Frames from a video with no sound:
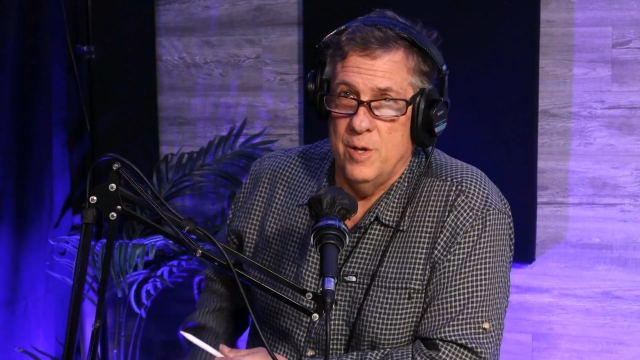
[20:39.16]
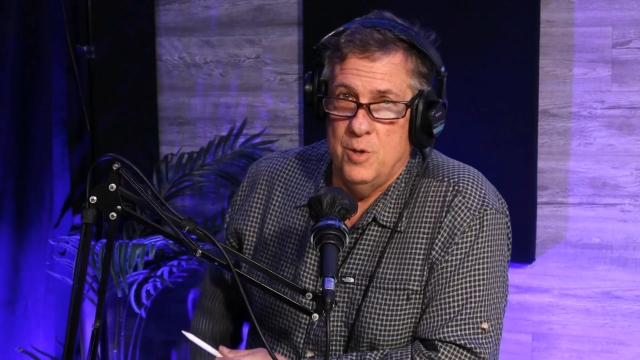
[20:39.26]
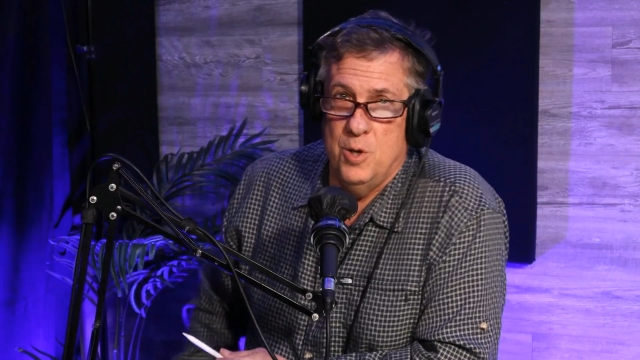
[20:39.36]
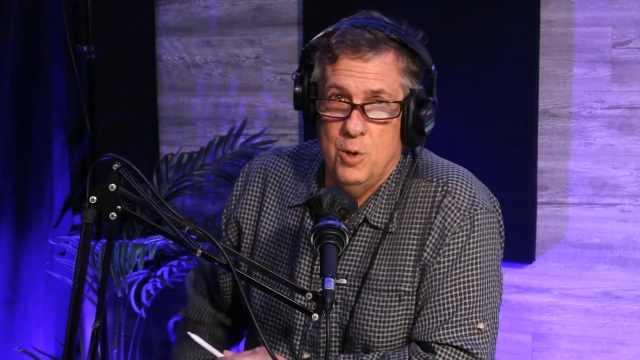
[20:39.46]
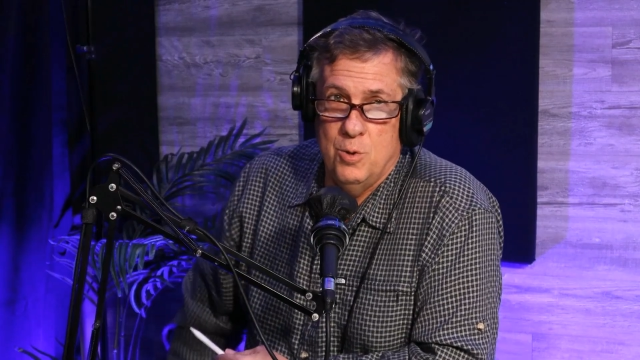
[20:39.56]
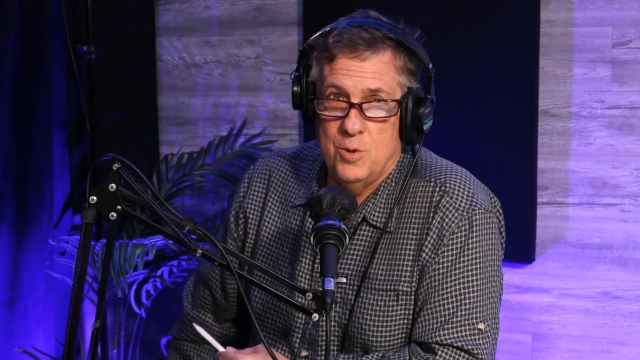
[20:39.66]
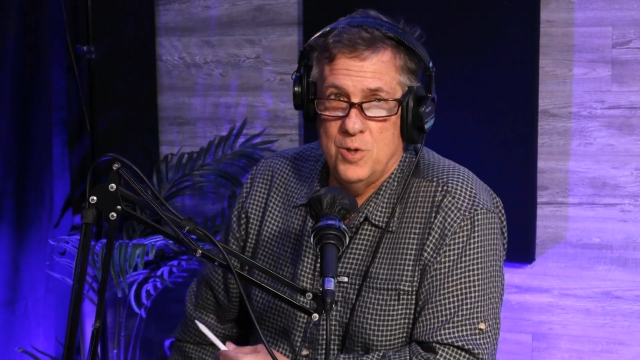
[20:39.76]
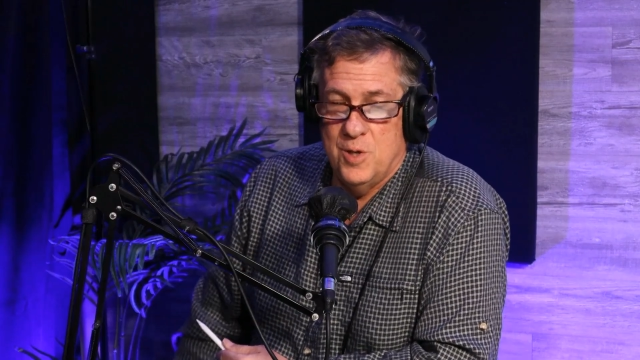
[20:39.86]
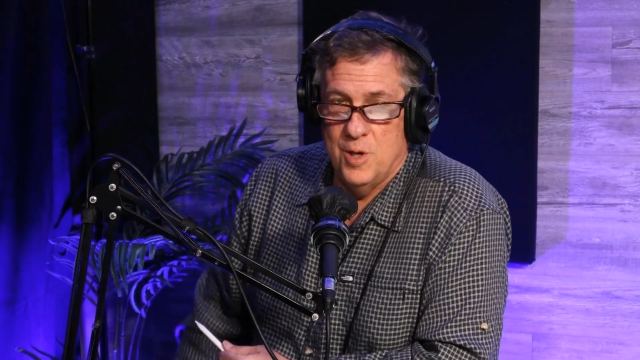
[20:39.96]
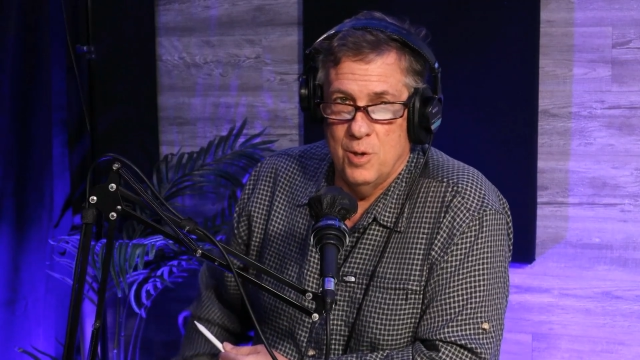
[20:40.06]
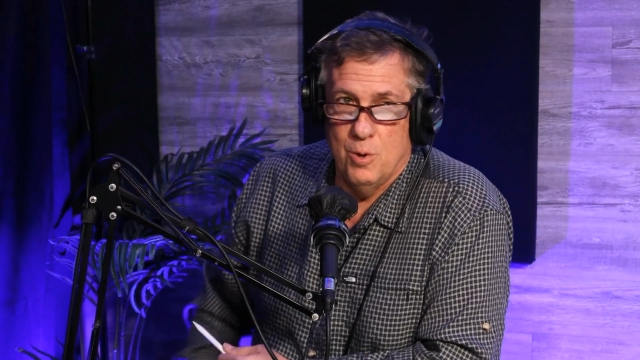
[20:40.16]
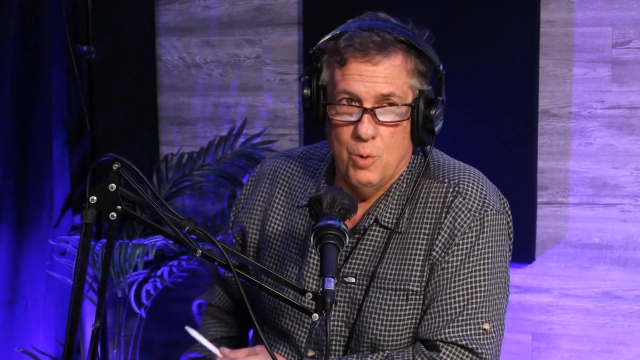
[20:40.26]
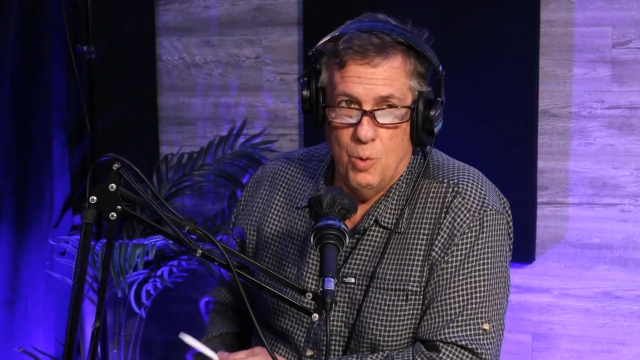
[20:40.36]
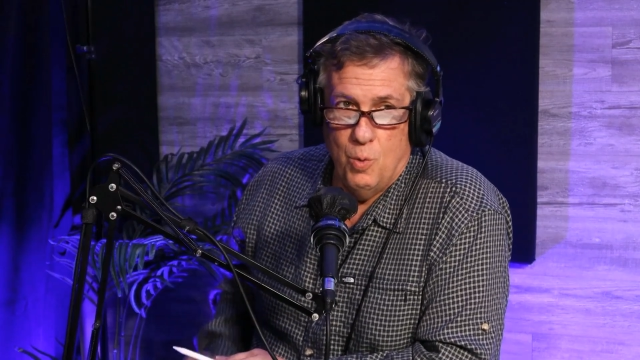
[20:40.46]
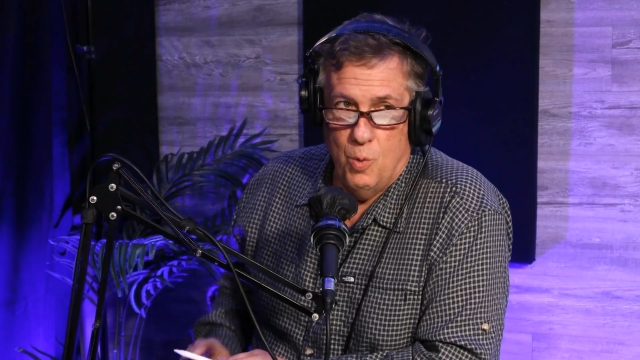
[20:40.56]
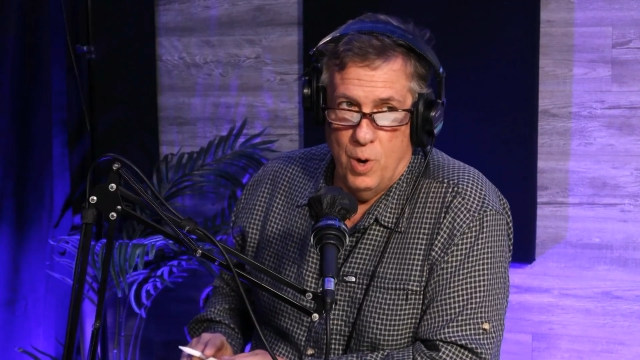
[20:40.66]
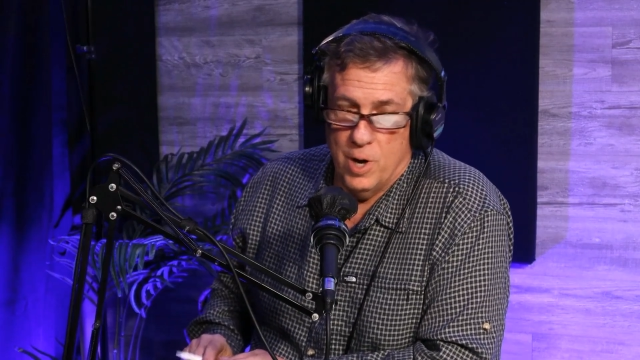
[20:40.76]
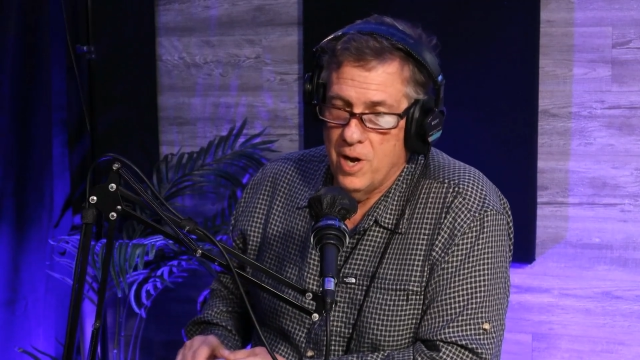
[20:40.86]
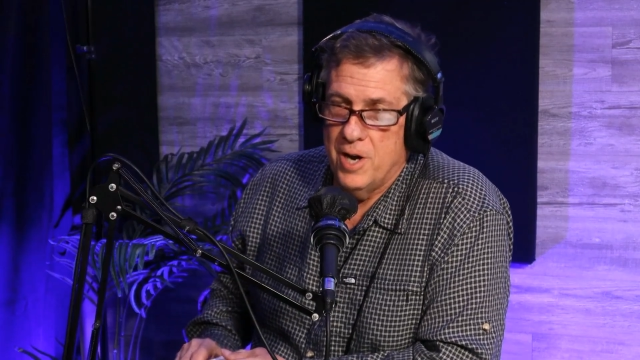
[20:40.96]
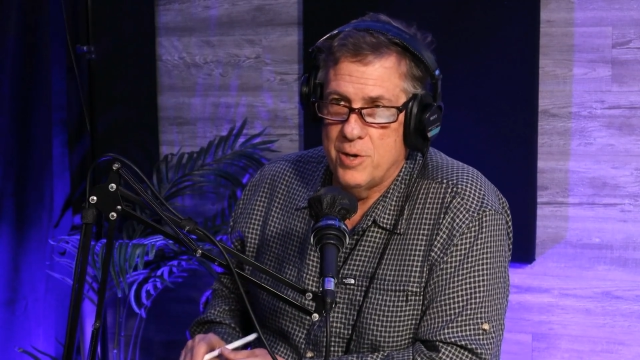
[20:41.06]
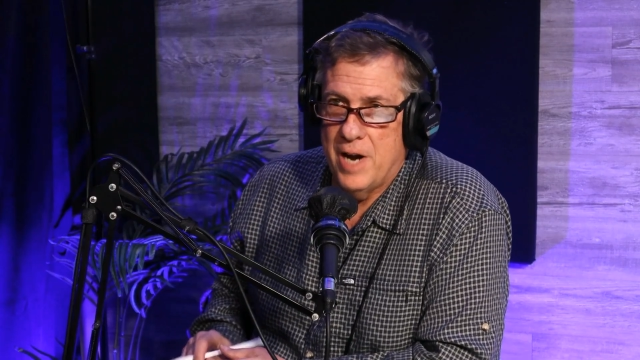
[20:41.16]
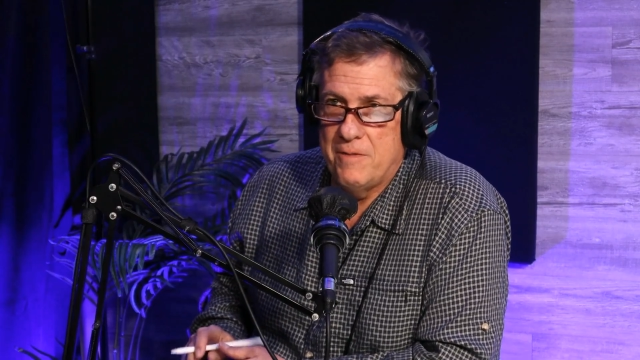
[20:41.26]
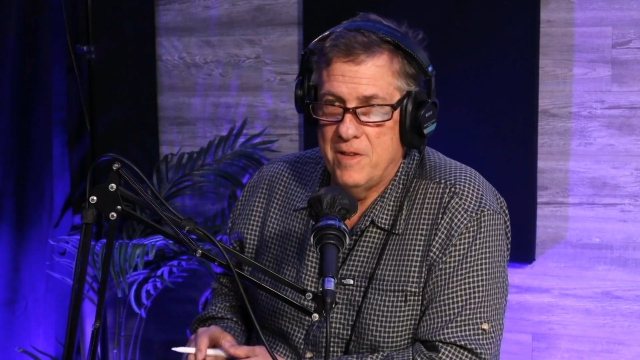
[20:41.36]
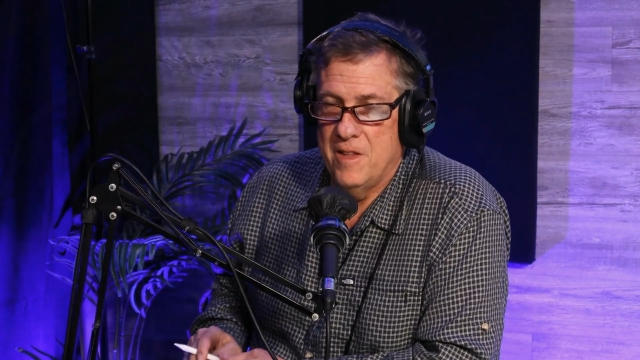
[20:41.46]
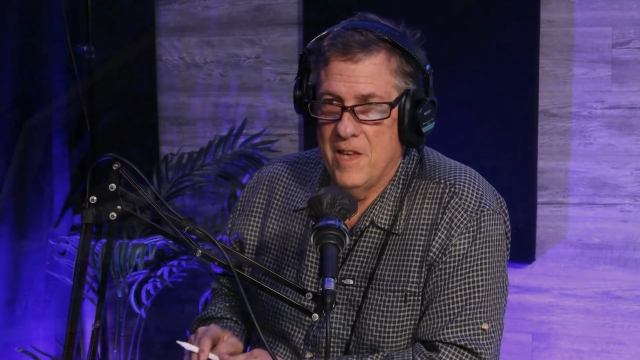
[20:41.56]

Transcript: do you still work on a drafting